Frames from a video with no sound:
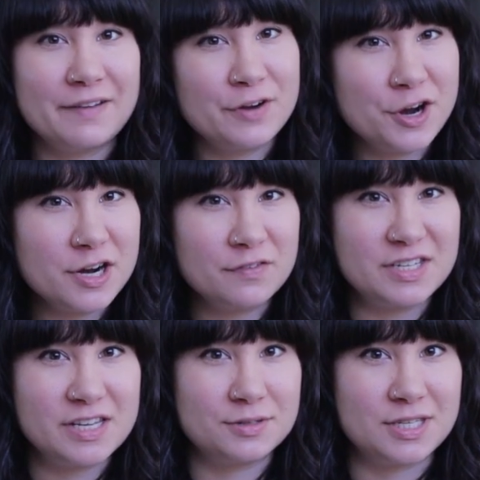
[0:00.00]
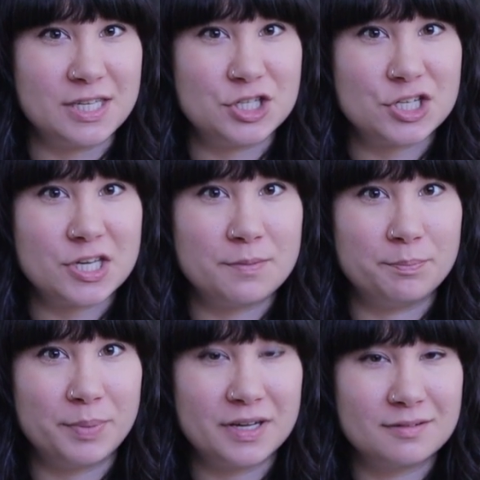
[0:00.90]
I've heard of DOCG,
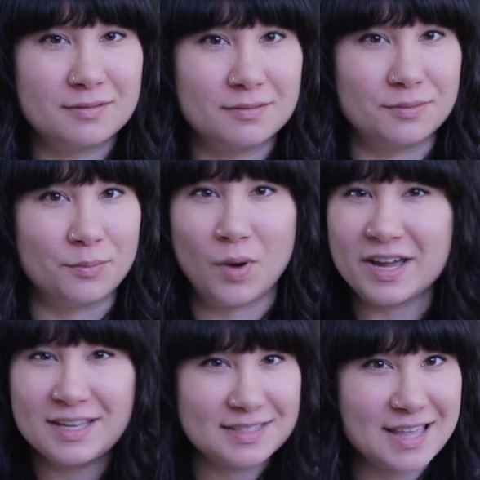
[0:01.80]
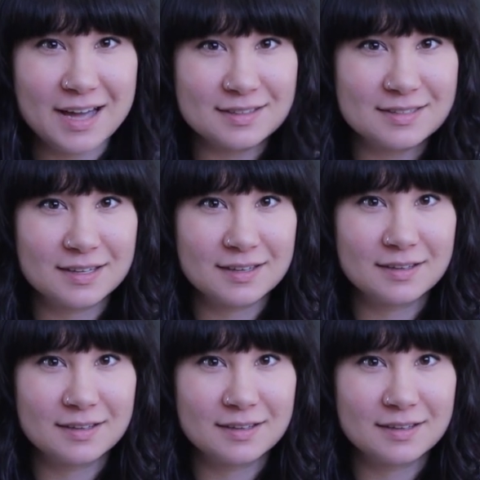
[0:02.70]
but what is that?